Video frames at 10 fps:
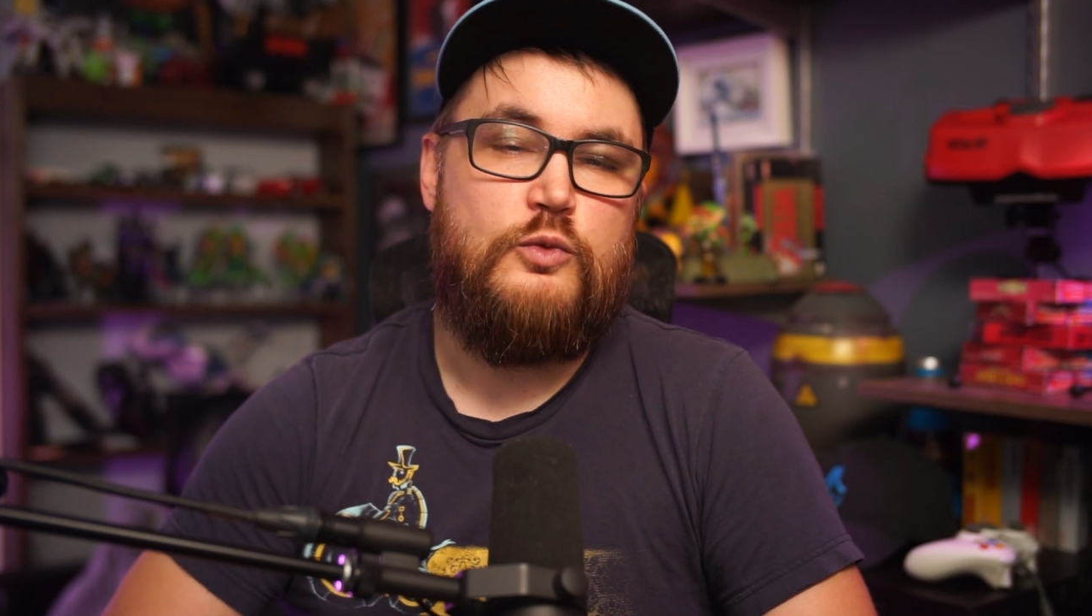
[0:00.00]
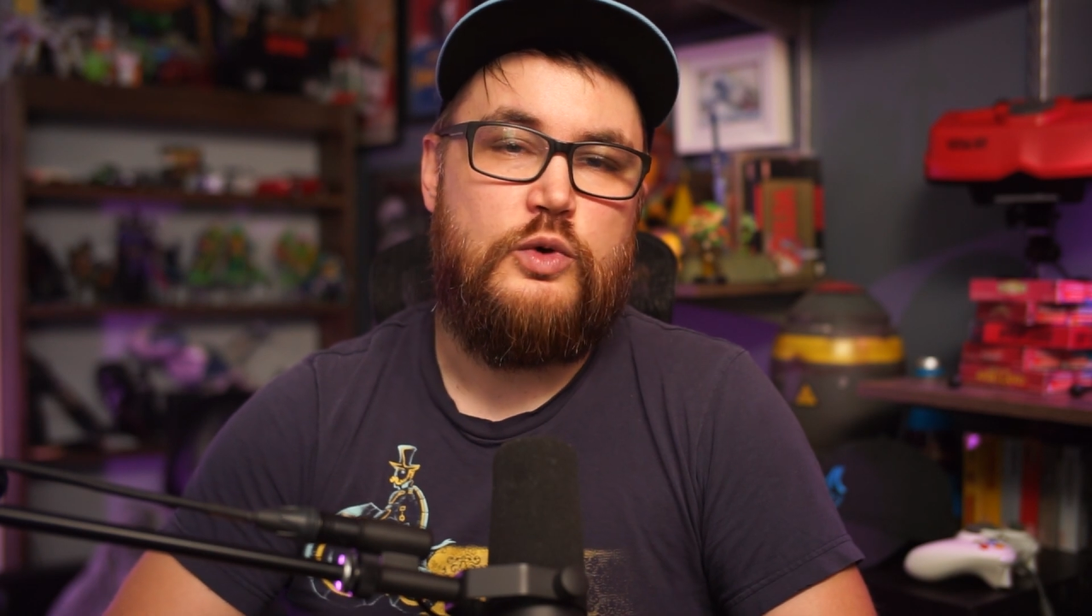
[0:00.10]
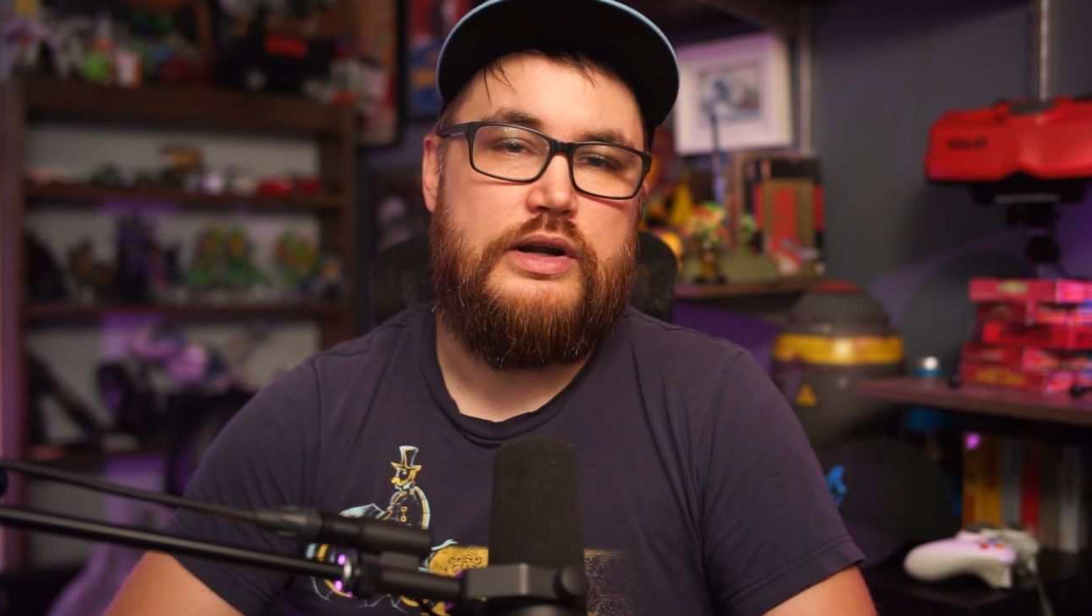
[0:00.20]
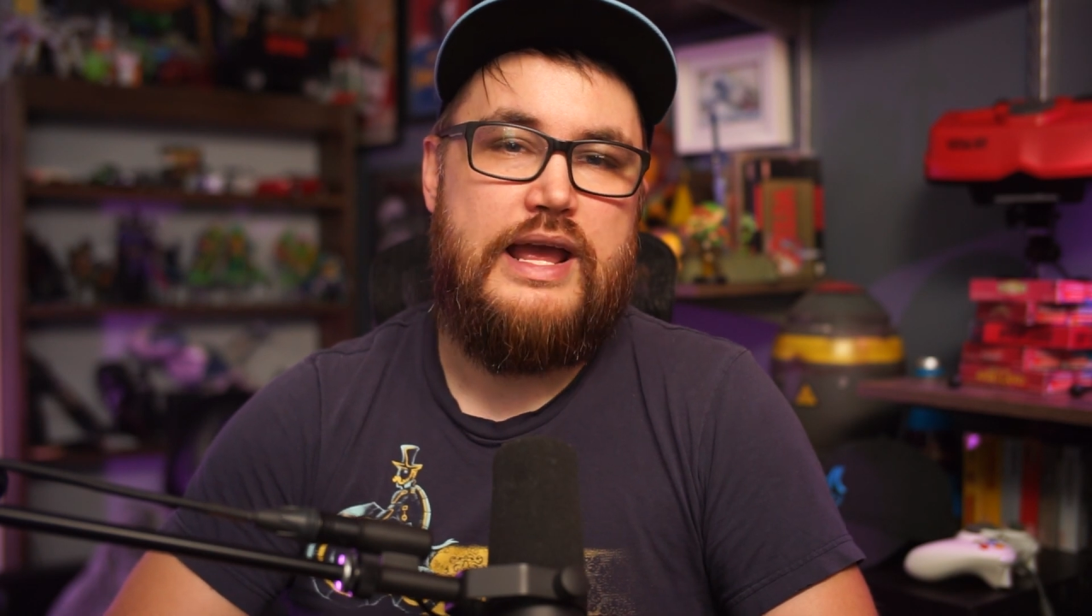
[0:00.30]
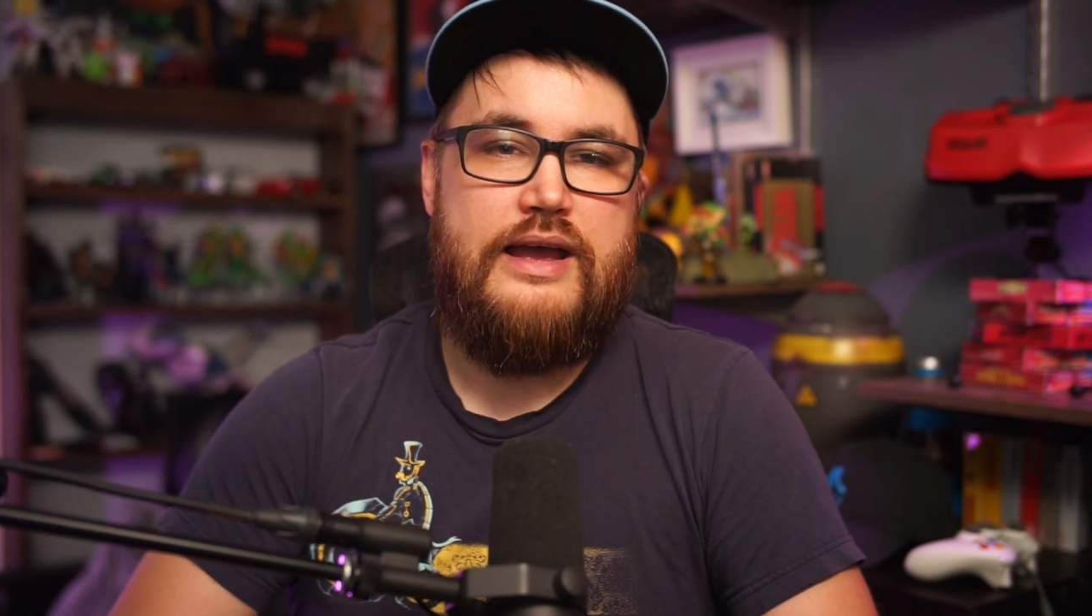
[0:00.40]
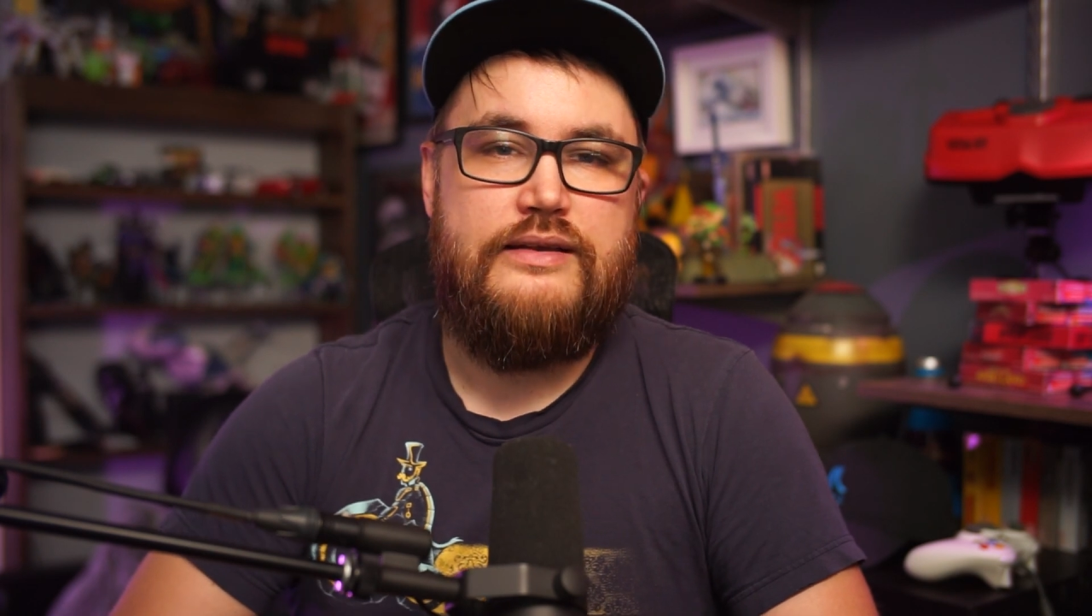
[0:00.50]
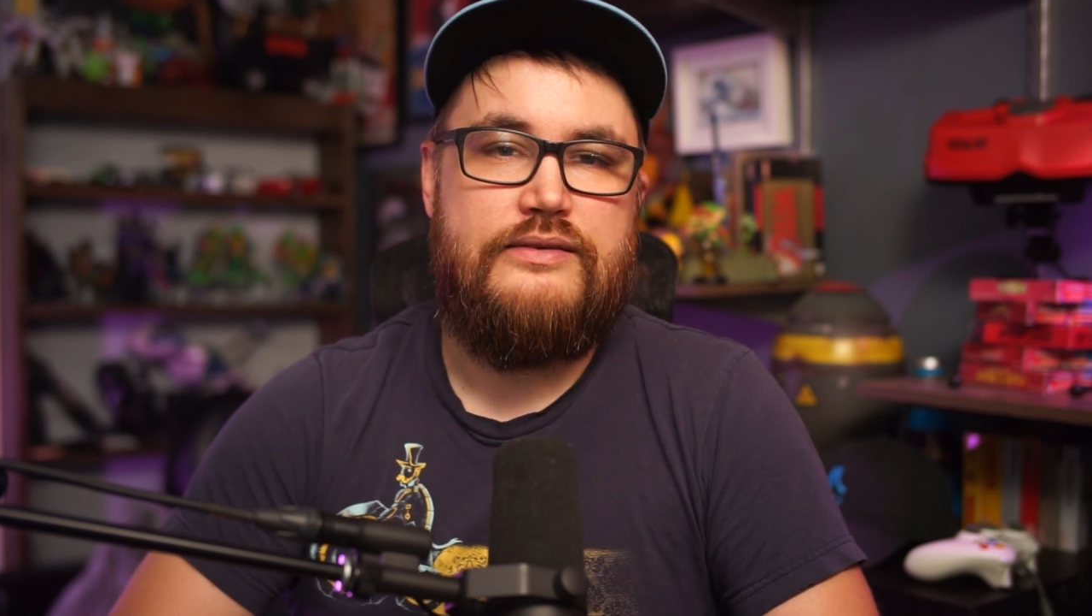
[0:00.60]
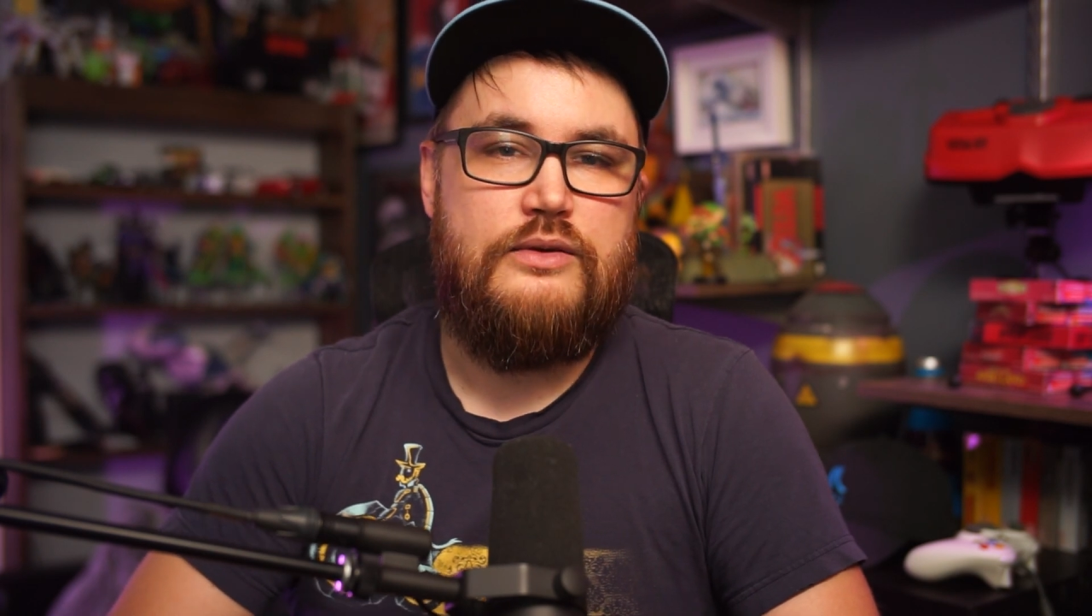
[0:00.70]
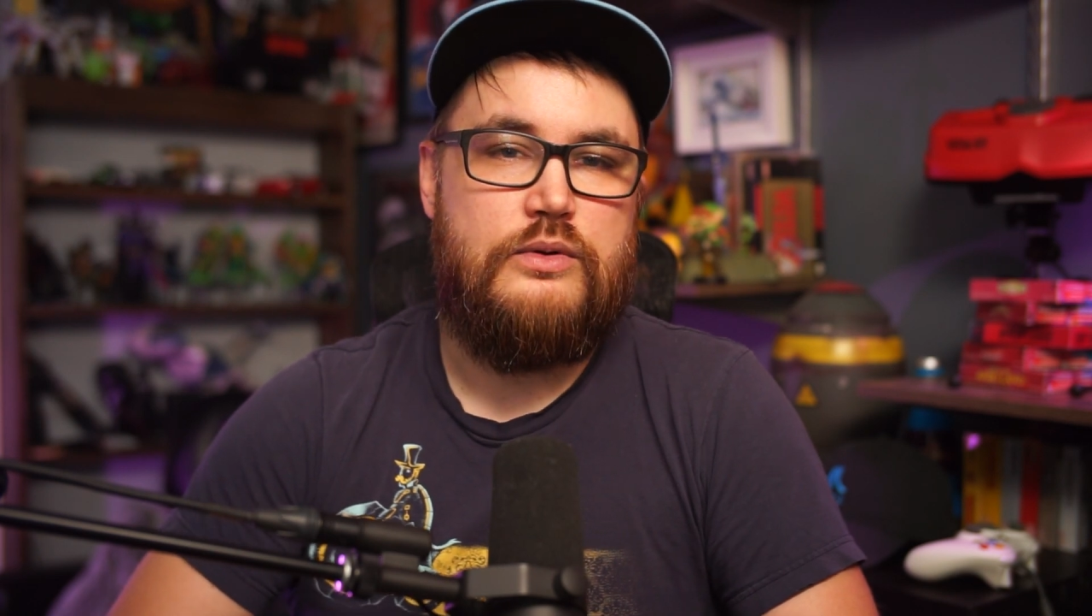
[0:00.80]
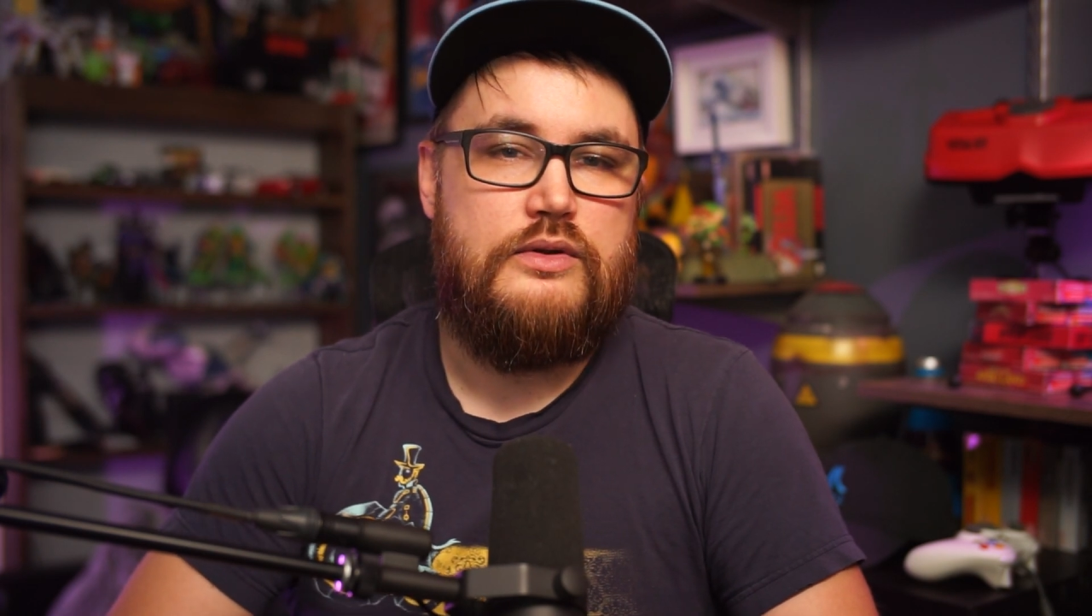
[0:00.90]
weren't as
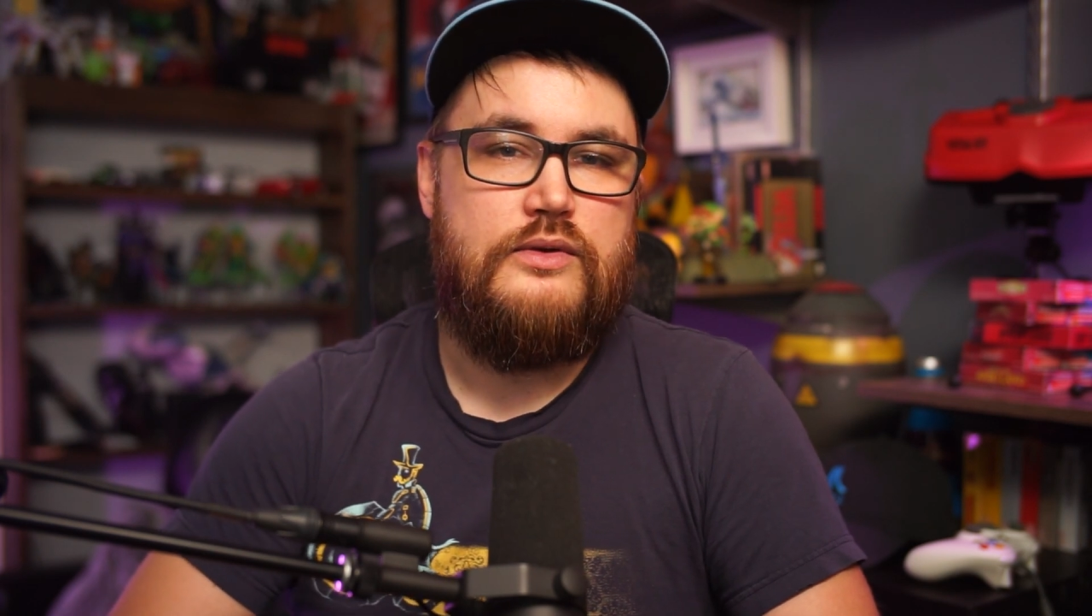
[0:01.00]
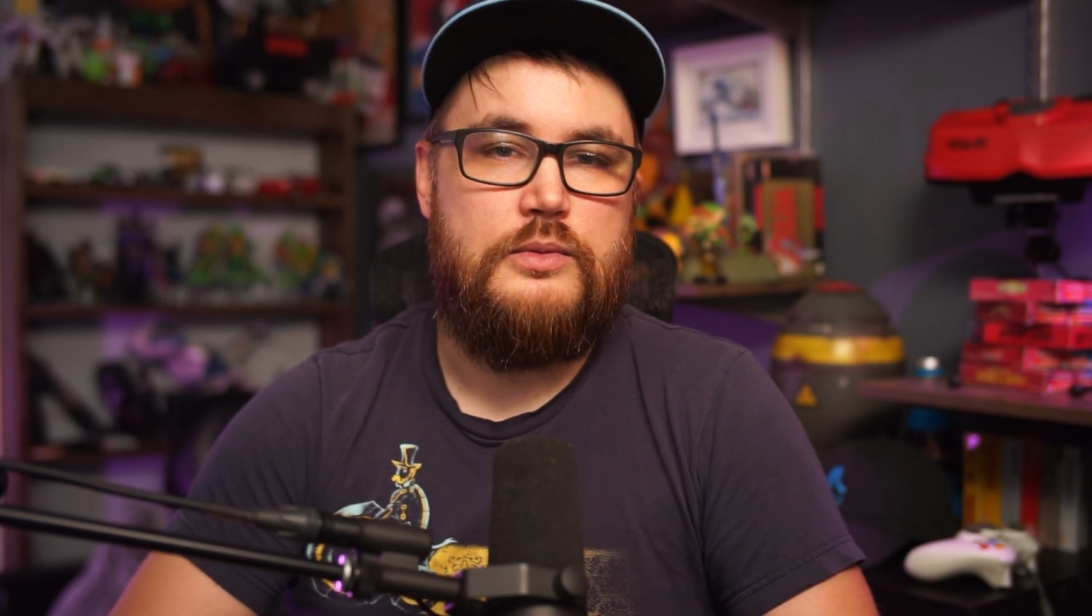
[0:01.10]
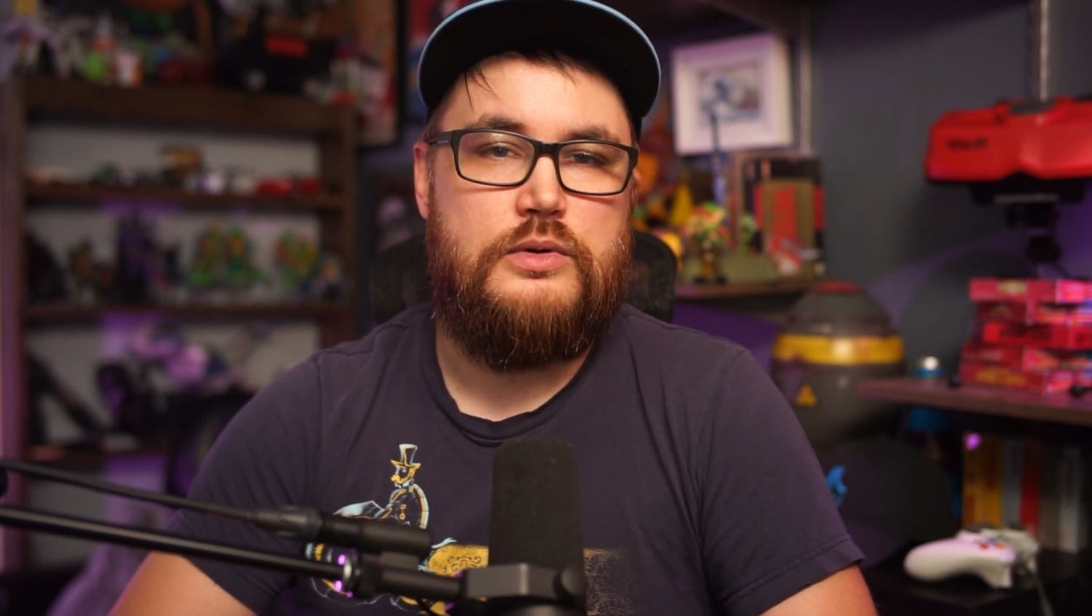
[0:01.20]
noticeable.